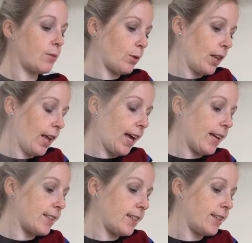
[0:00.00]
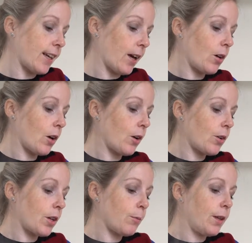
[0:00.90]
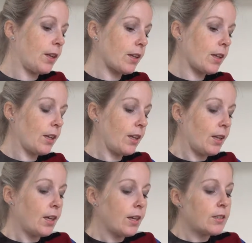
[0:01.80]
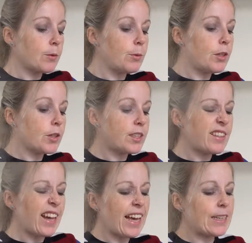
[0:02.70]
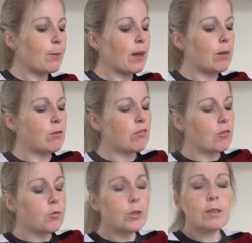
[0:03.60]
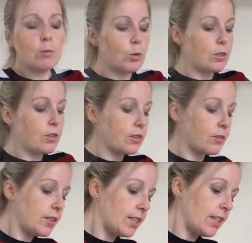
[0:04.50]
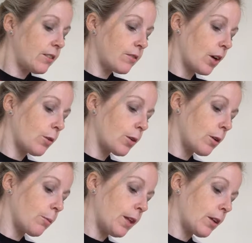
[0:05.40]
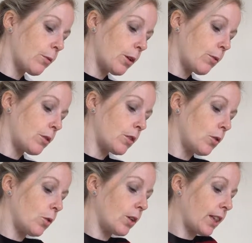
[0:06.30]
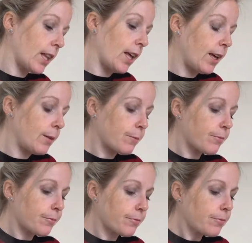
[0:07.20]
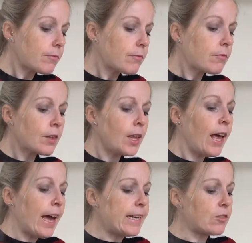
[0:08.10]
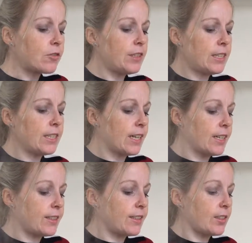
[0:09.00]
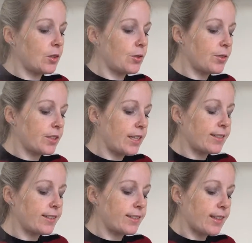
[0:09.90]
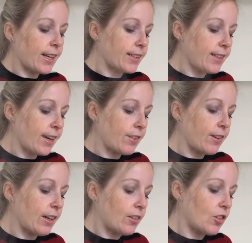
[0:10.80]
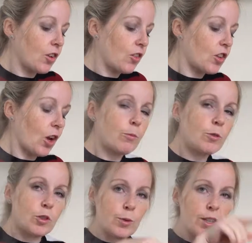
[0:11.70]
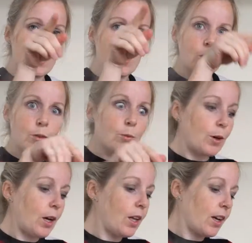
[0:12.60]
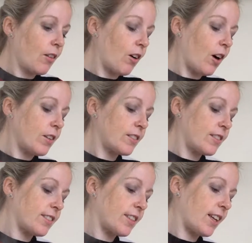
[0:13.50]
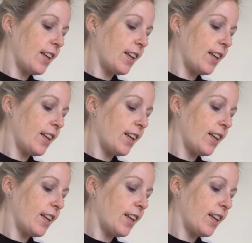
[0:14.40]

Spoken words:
we'll add is our coconut milk. So we're looking to add about 3/4 of the tin of coconut milk. We don't want it all in there. And it's really nice to use this as like a decoration on the top. Just do a little swirl across just to